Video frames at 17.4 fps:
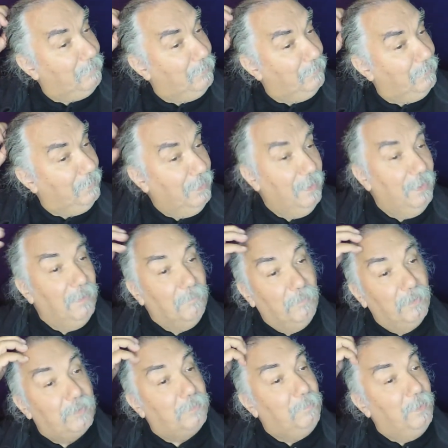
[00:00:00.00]
Doing a
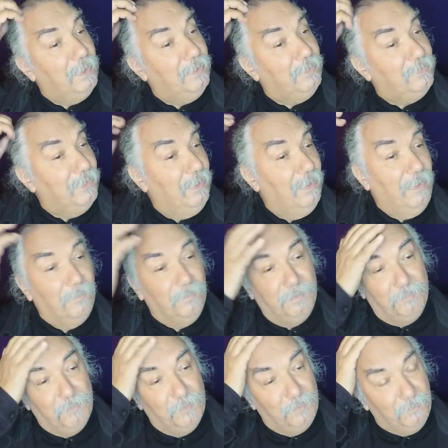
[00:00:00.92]
much better job a
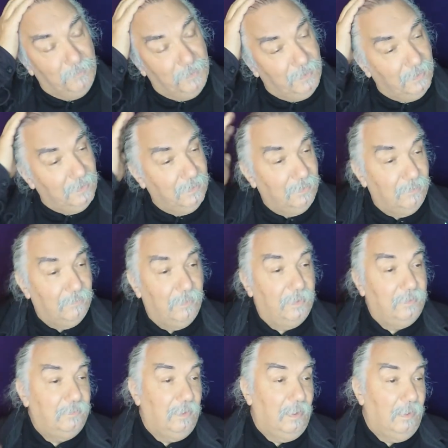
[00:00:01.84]
more immediate and
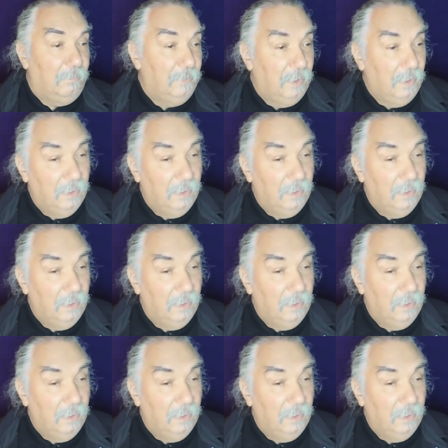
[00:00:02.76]
direct job.